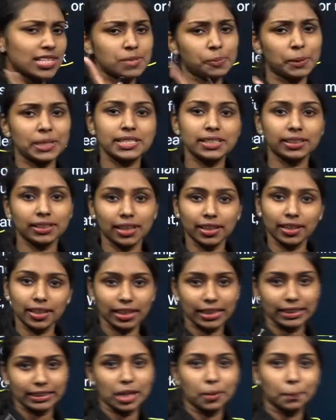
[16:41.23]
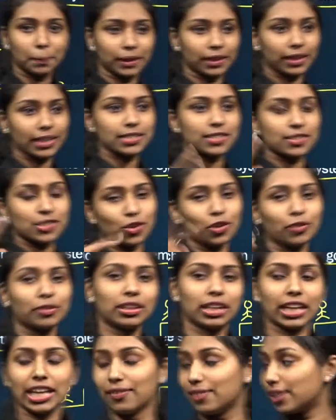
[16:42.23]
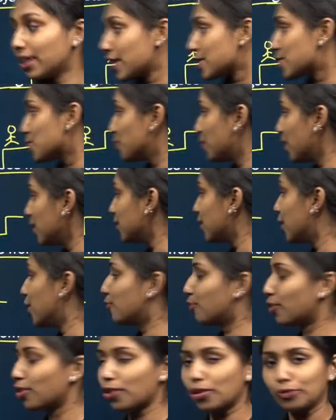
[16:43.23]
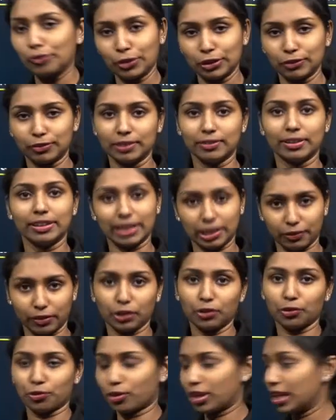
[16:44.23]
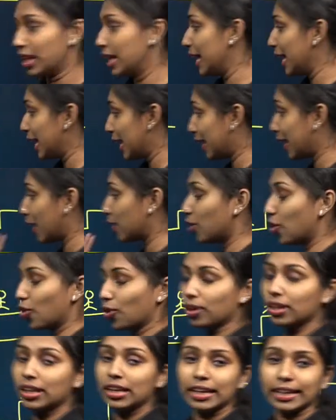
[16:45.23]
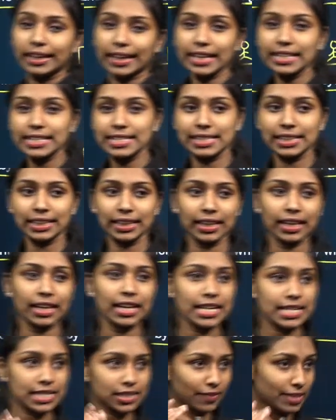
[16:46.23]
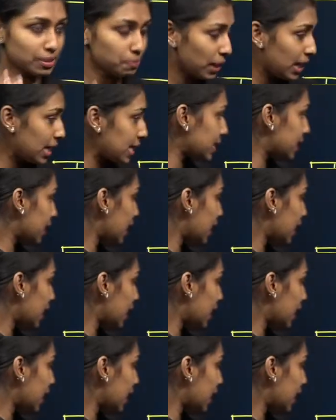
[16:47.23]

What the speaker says: just pressing the number, right? So he will reach to the third floor or fourth floor, wherever he can go, right? So which means